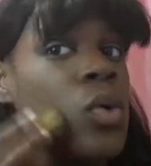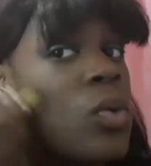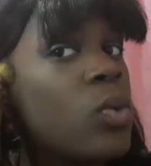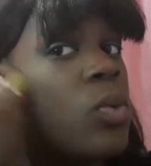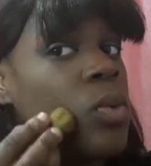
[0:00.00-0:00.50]

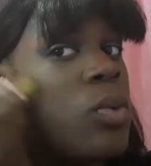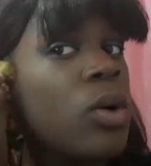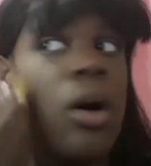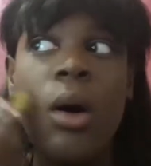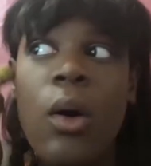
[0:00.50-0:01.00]

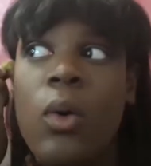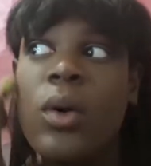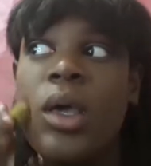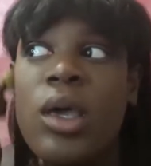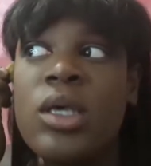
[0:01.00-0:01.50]
whoa,
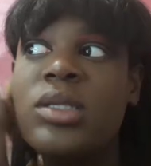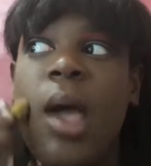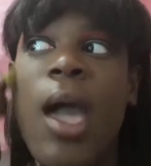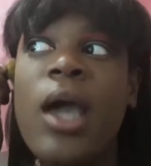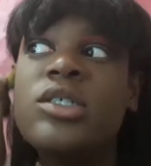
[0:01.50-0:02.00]
it's
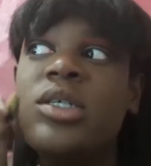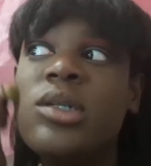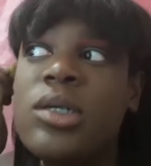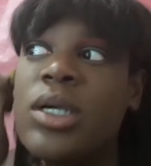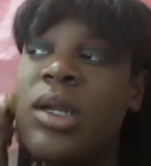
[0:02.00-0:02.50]

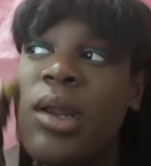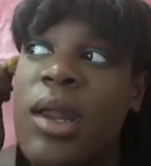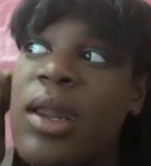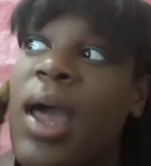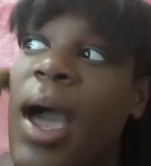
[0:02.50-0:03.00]
actually
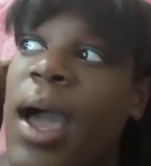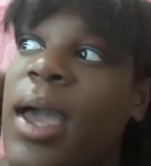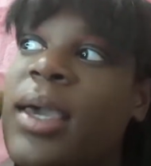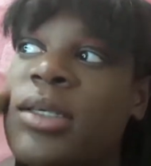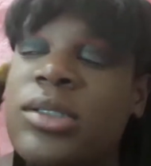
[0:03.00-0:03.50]

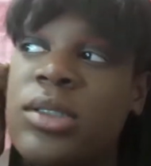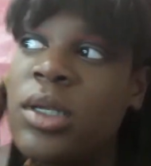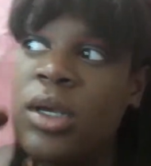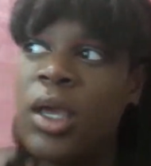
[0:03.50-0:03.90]
nice.